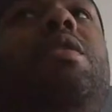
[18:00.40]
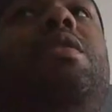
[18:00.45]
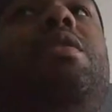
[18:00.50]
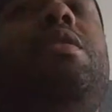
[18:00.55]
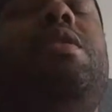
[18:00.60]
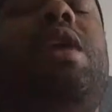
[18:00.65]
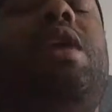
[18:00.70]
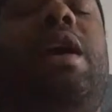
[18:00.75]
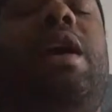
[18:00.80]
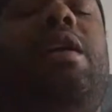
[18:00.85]

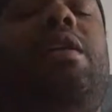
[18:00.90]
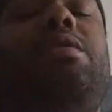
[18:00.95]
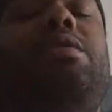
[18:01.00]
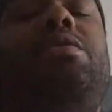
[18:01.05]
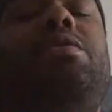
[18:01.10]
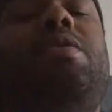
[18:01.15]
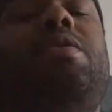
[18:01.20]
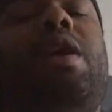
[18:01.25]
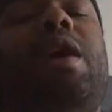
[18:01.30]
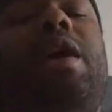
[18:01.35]
now
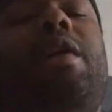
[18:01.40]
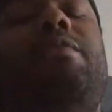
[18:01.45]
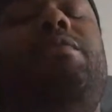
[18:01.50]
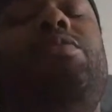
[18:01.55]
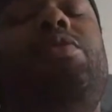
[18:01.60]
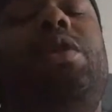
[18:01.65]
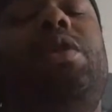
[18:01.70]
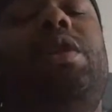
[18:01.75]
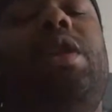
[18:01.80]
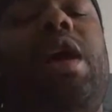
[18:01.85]
you have
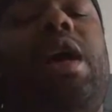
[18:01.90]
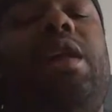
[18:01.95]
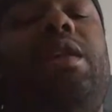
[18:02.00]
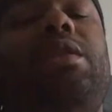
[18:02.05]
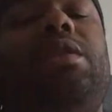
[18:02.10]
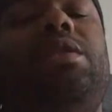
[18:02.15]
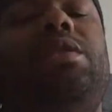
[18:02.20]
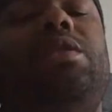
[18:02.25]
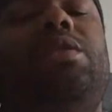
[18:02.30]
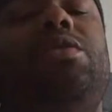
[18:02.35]
more
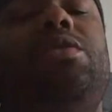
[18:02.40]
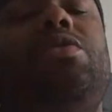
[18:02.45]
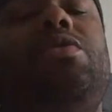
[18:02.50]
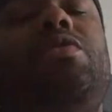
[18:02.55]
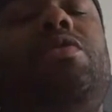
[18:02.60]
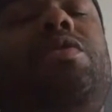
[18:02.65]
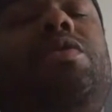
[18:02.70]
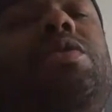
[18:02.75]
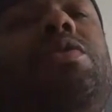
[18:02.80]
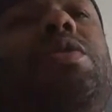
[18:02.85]
knowledge. You
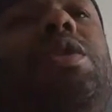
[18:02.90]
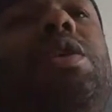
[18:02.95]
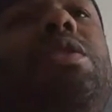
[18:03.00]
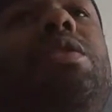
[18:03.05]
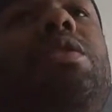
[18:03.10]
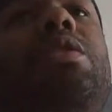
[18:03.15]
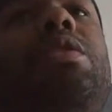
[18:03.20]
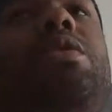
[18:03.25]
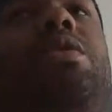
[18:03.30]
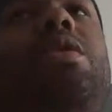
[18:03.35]

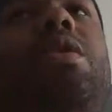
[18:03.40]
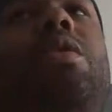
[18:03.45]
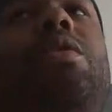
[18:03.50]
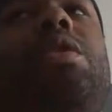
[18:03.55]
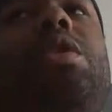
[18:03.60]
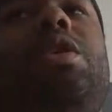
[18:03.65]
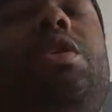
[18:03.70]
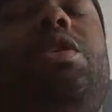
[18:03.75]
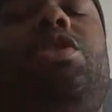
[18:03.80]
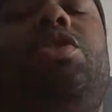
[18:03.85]

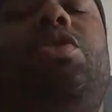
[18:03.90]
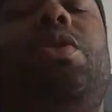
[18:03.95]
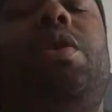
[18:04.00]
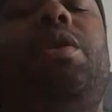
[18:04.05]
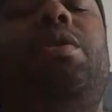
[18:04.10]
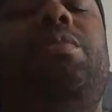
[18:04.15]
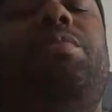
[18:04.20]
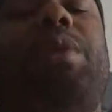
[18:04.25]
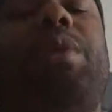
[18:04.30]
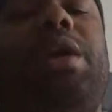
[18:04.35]
can
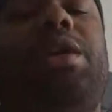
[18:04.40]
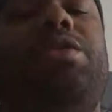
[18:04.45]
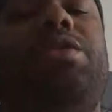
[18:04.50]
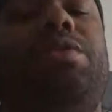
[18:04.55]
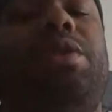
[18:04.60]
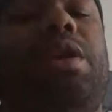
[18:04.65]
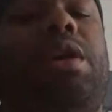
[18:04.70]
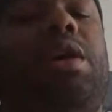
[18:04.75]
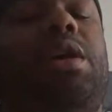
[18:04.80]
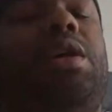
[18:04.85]
join
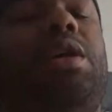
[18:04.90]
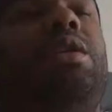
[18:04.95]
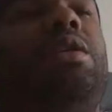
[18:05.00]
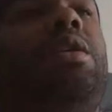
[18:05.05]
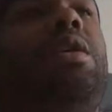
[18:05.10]
Patreon.